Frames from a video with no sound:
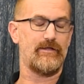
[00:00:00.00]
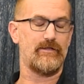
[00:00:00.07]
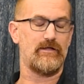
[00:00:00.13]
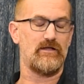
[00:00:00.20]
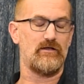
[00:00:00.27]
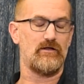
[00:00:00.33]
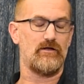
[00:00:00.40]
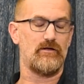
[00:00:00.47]
and
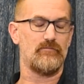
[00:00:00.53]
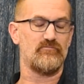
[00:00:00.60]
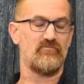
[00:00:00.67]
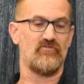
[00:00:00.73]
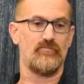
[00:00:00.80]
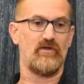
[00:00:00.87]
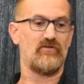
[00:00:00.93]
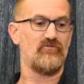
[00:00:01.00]
then
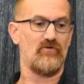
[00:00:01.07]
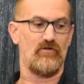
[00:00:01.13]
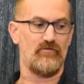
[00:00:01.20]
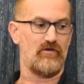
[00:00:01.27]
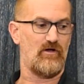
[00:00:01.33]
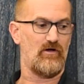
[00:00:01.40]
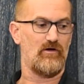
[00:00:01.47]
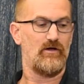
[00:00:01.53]
just make sure
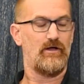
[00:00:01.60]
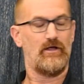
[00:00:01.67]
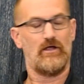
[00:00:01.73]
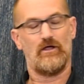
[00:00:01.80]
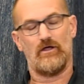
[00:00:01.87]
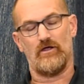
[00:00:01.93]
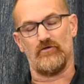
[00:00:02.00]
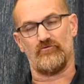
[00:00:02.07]
that our
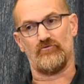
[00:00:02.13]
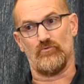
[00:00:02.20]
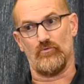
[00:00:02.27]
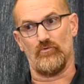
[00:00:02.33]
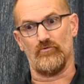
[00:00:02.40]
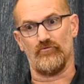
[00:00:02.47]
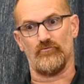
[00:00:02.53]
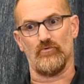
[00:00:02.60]

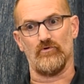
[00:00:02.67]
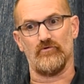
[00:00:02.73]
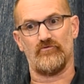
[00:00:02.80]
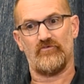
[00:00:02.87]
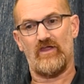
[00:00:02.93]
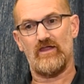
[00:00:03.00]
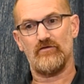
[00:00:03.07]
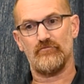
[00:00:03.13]
schools were
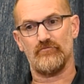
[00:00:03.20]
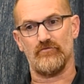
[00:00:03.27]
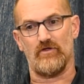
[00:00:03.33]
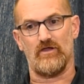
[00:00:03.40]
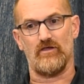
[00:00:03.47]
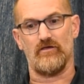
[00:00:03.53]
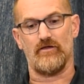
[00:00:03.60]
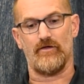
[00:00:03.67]
safe
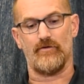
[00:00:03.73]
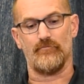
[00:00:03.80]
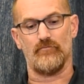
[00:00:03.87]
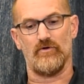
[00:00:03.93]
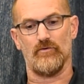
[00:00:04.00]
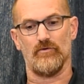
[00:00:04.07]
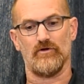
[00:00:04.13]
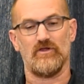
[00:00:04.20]
and
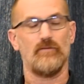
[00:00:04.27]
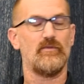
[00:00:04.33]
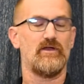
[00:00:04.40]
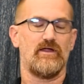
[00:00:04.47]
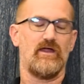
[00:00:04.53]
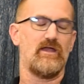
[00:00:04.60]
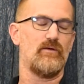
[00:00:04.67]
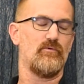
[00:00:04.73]
we were
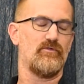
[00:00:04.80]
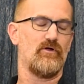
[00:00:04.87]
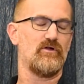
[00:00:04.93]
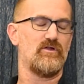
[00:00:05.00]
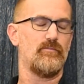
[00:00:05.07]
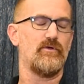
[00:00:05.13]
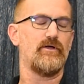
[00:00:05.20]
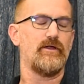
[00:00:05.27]
communicating with our
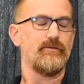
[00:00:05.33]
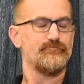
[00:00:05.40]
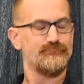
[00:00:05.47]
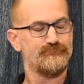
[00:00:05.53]
community.